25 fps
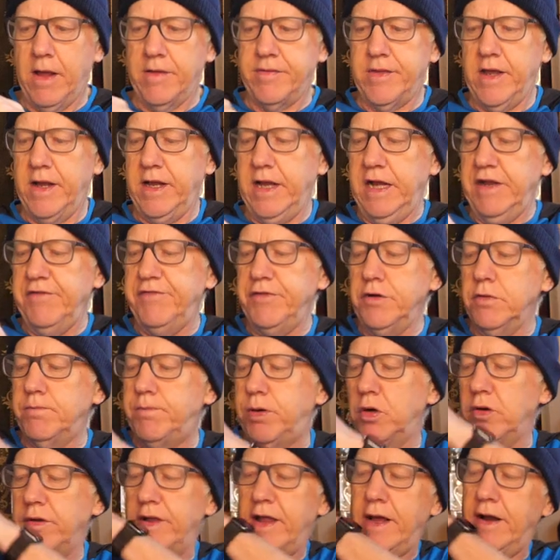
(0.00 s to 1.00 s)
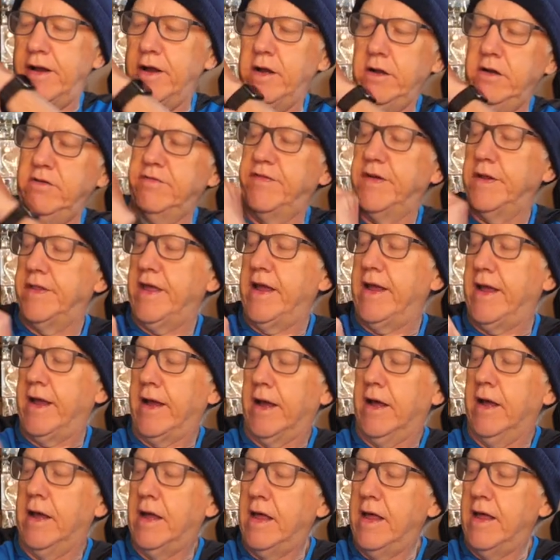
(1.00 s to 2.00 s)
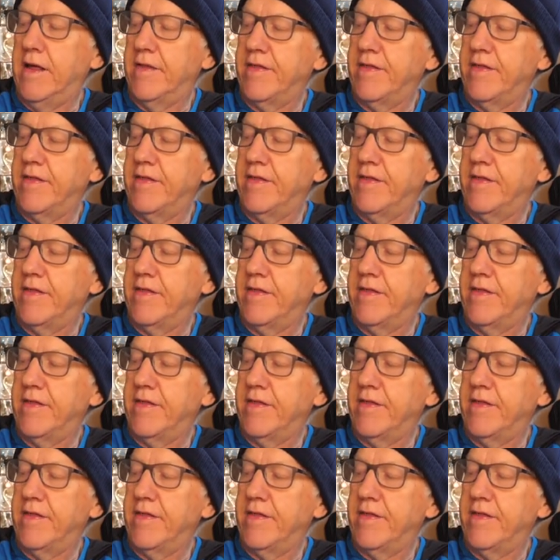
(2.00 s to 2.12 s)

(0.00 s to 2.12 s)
then if you put that over there,